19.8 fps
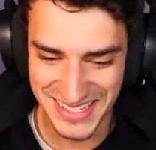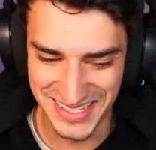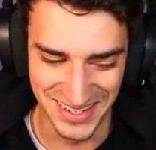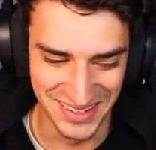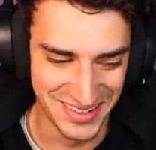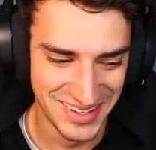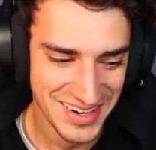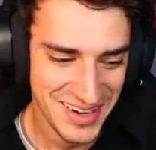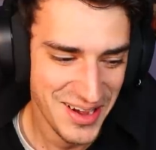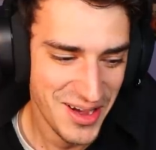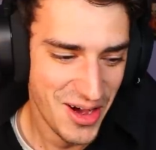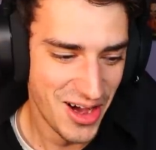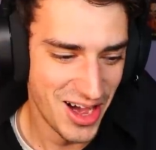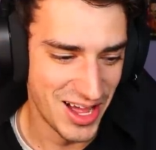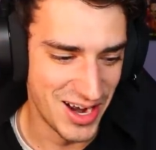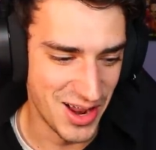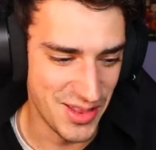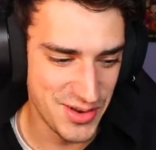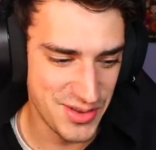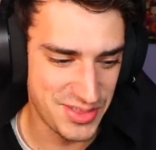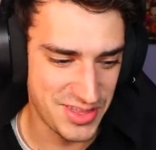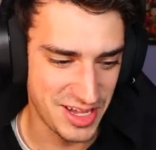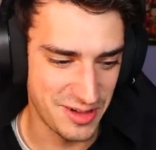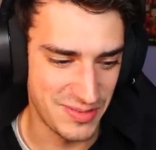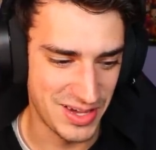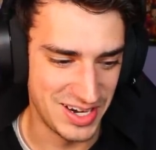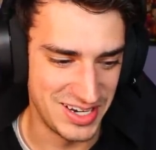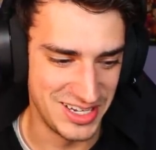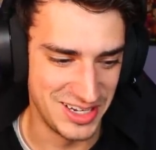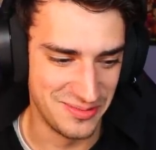so another thing
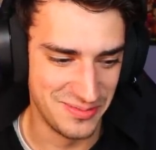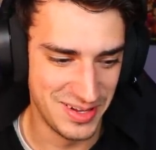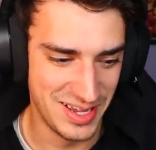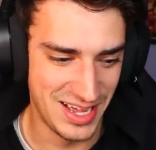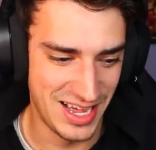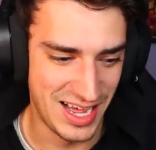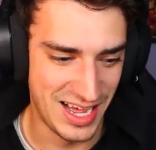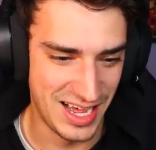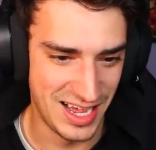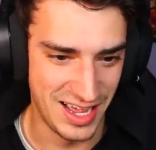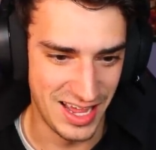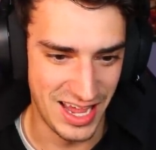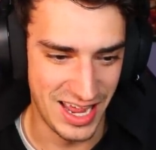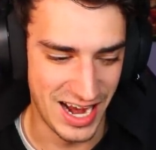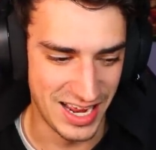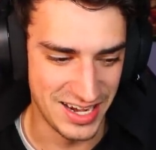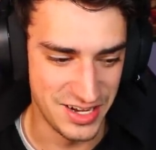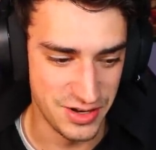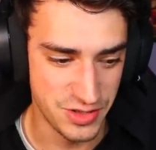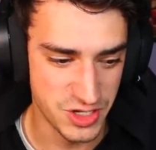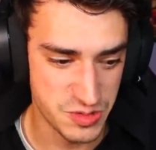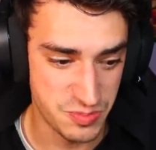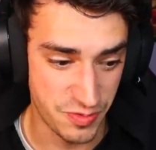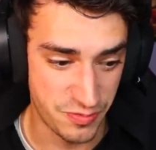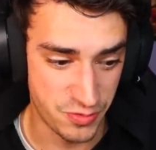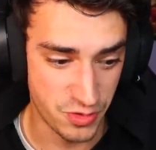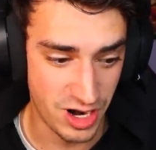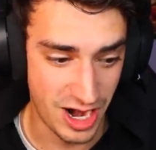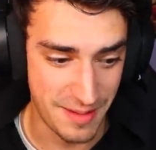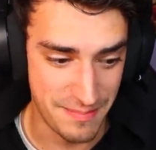about him, uh, and I knew this
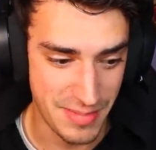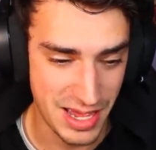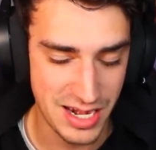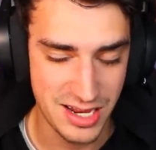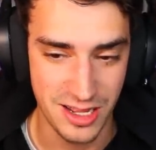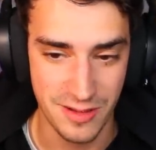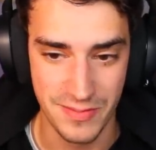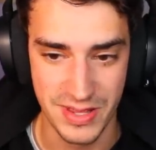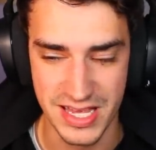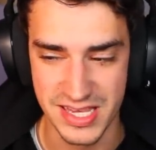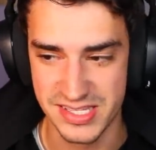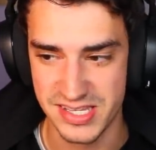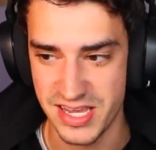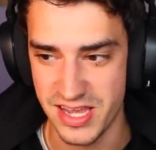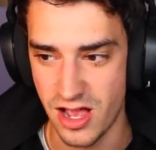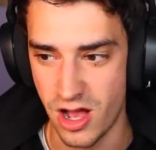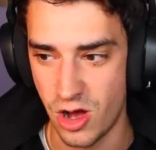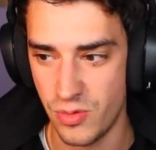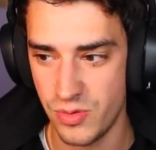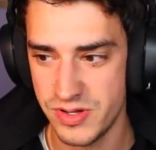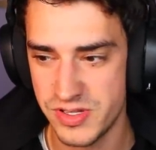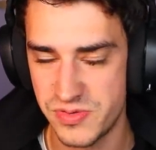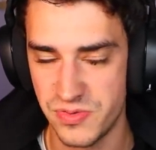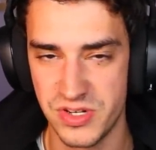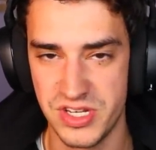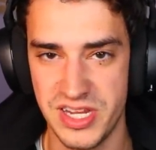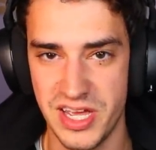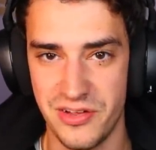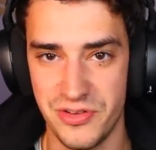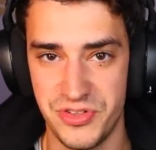before I met him, is he always
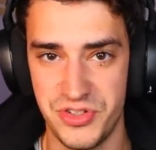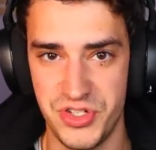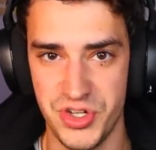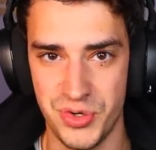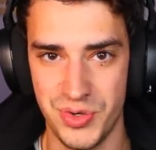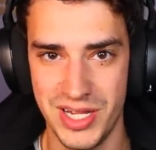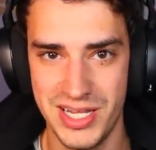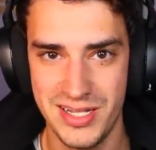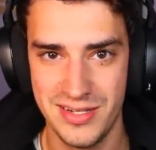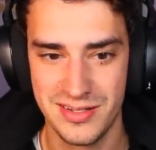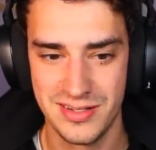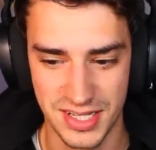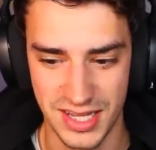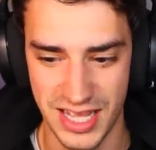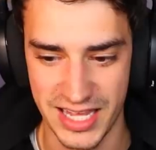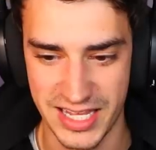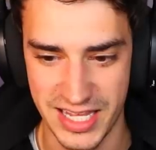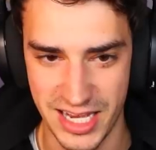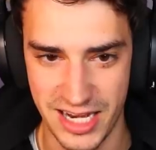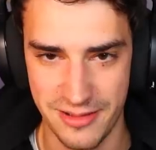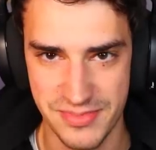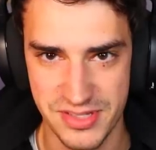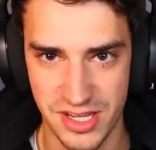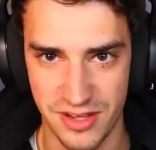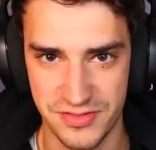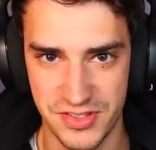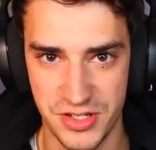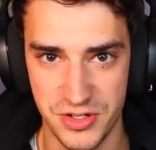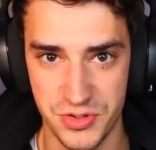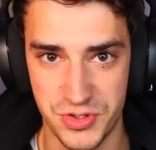would yell "Do it" to like get
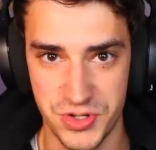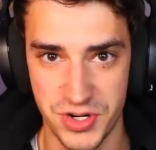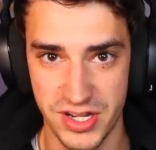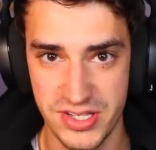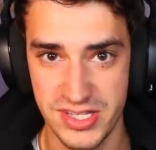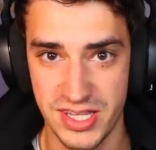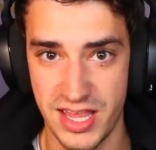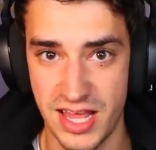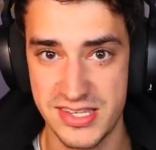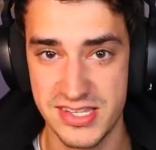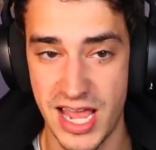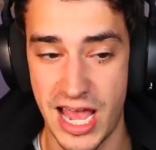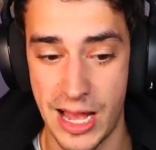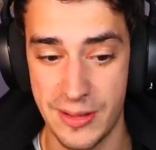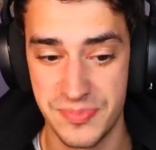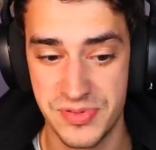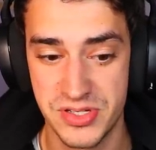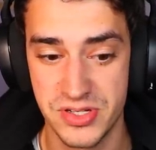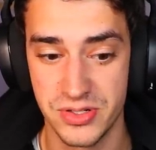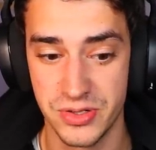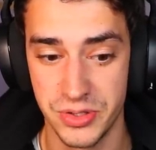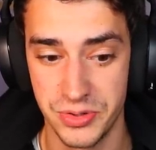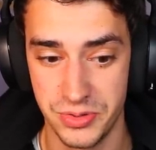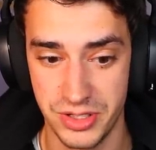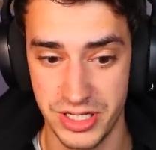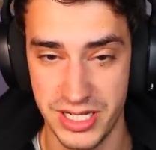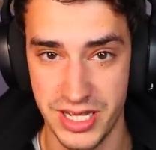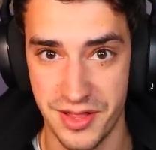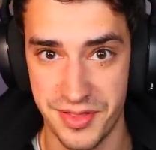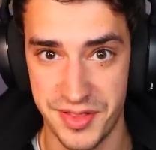himself to do tricks, and that's
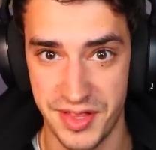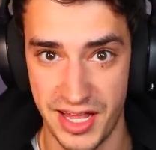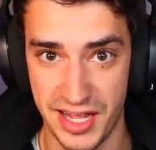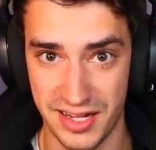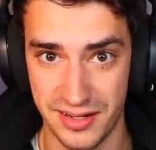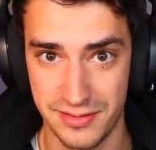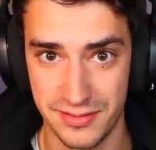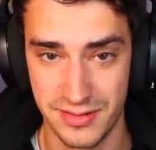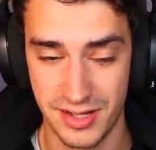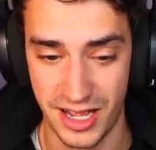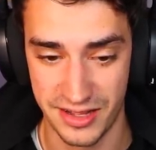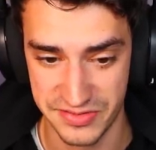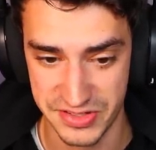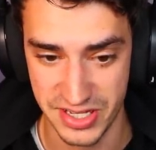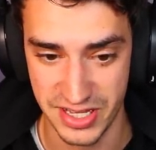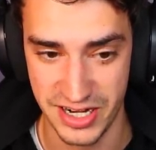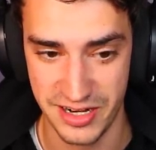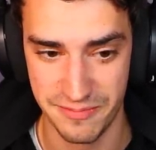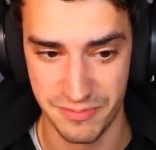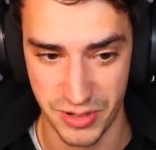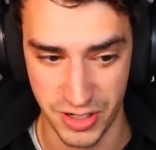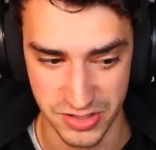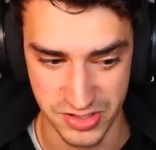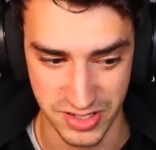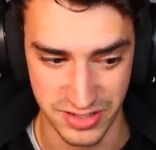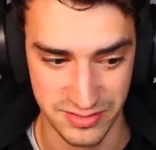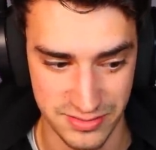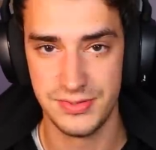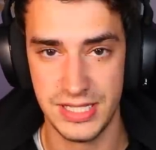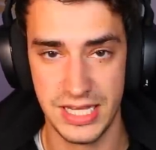absolutely a thing. I've seen it in
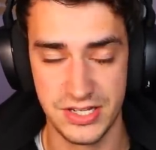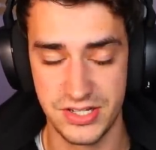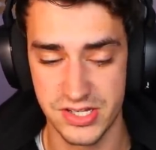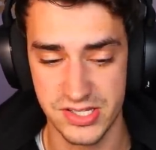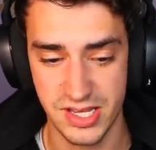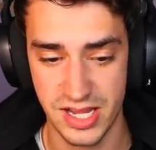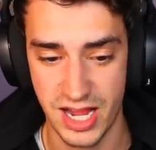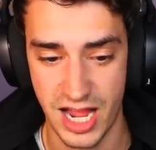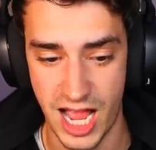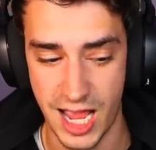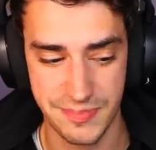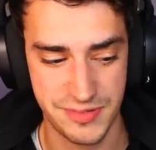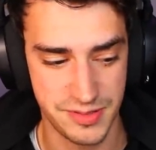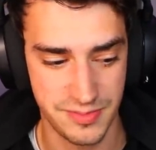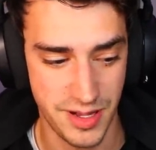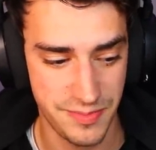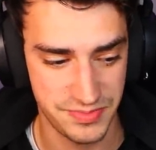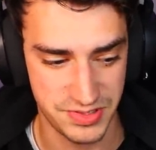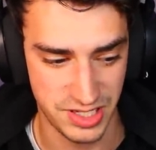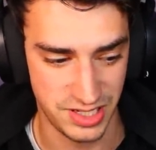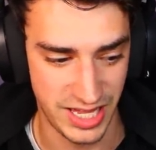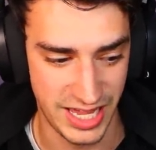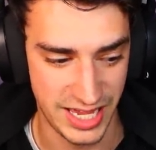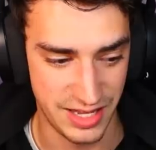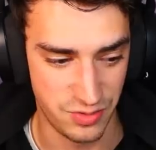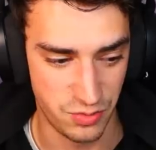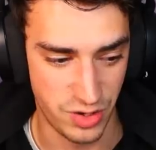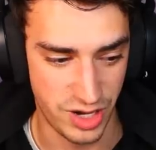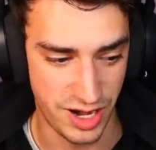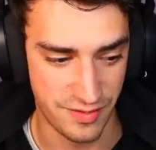person. It just like hypes him up to
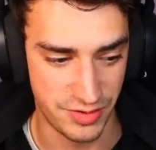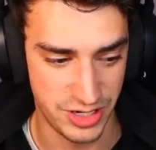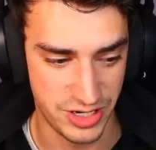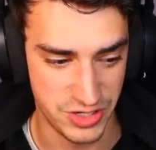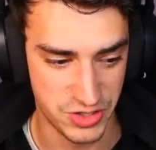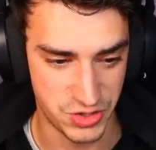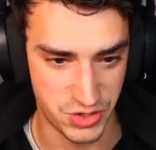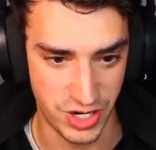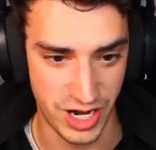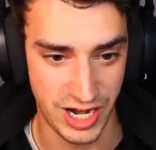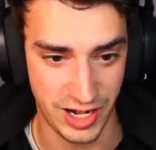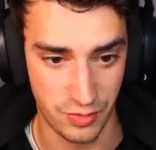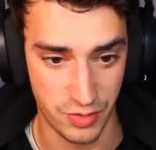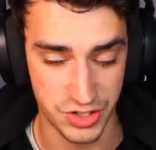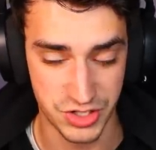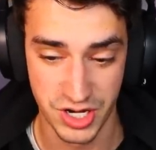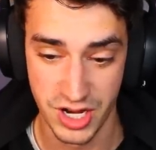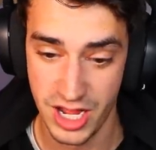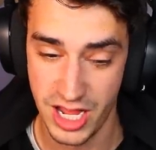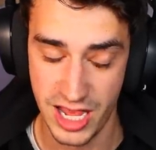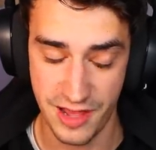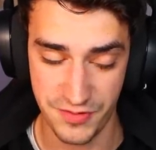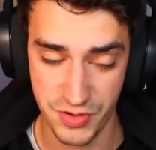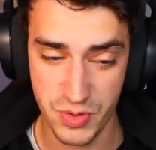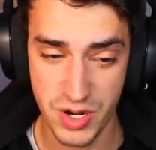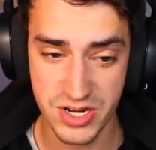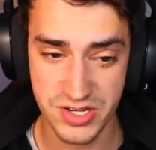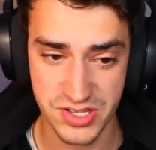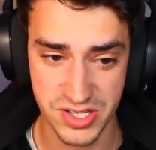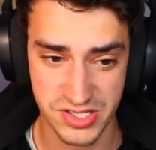land whatever he's trying. Which, if you
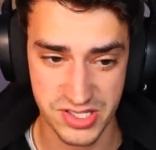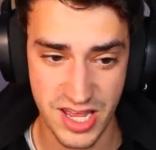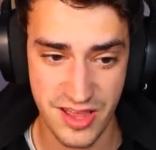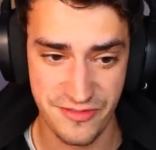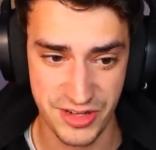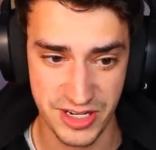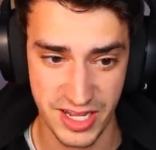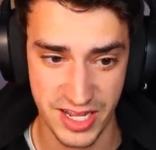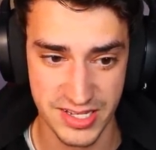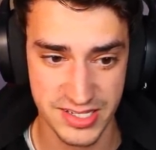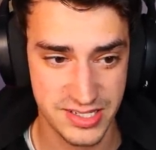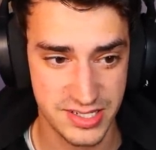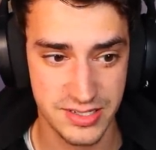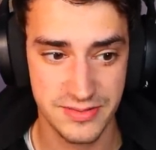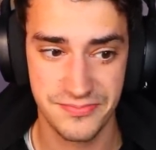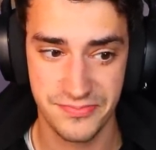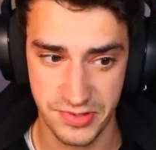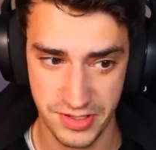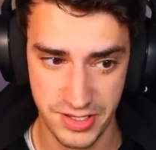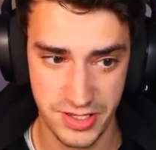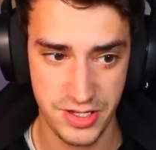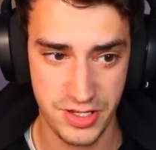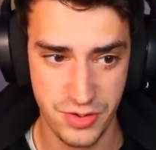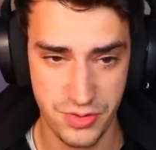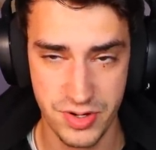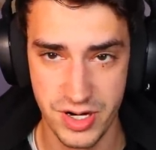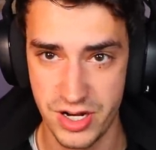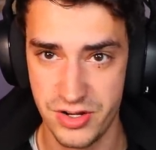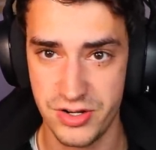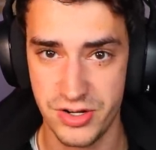watch the stuff he does,
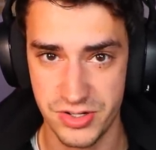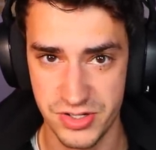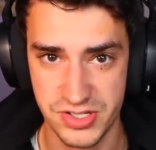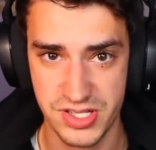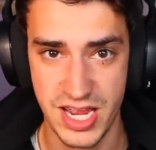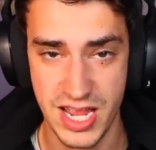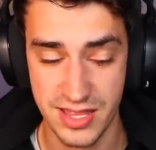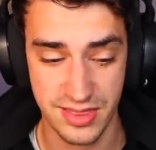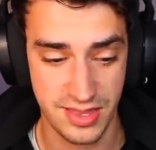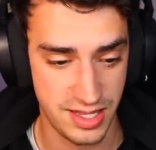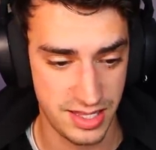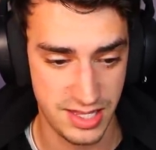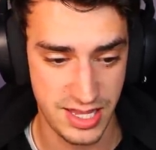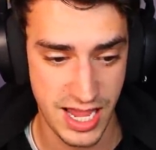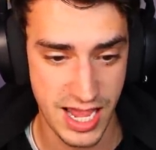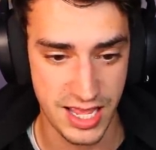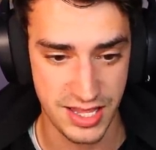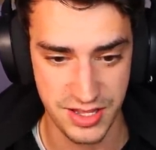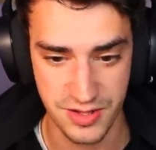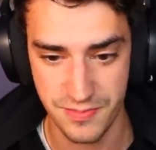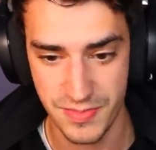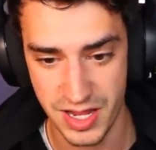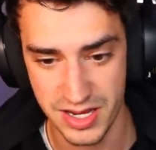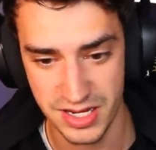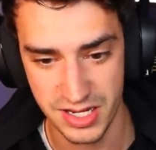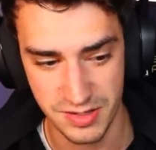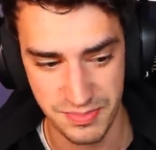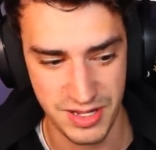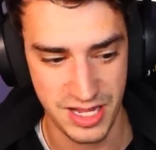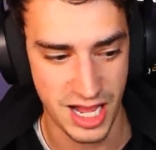you would understand that yeah, you might
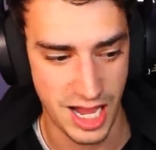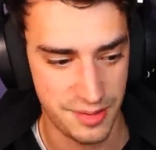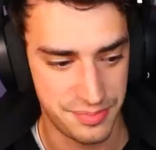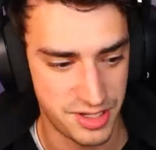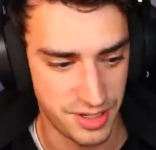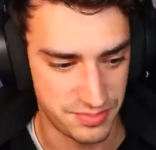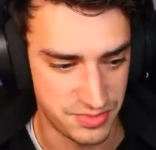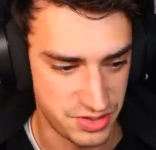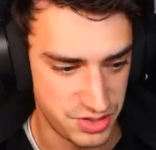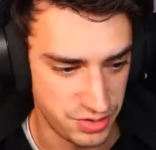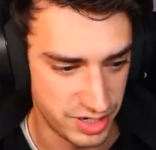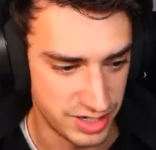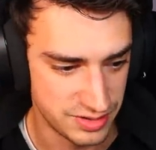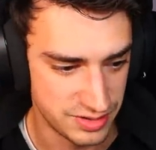need to be hyped up to do